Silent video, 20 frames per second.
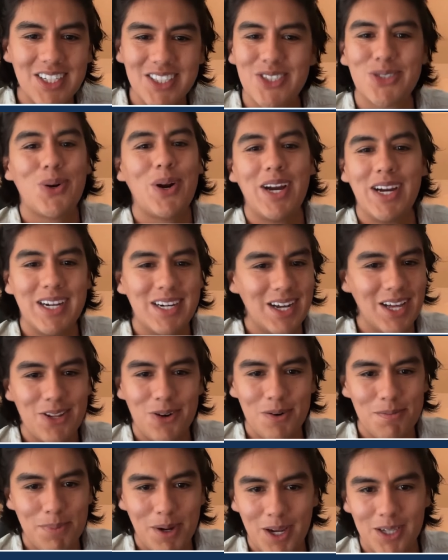try
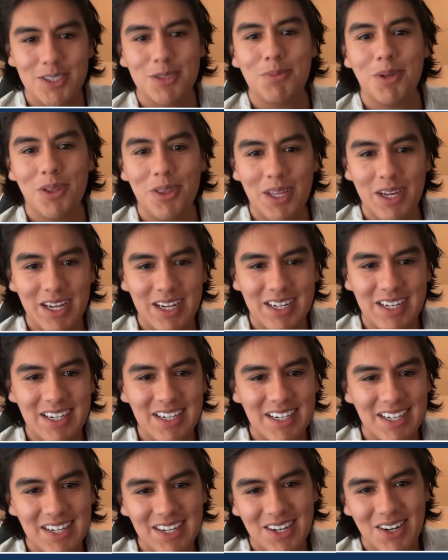another impossible thing.
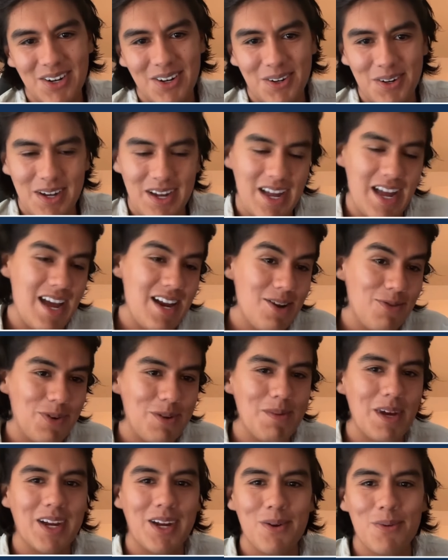And if
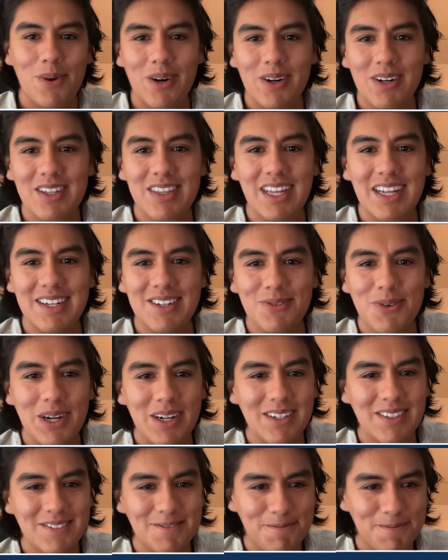we make it work, then,
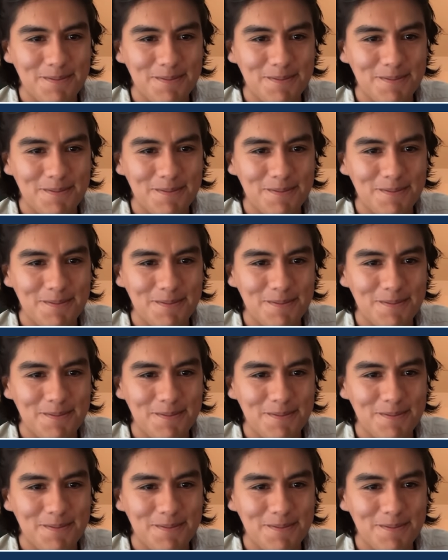well.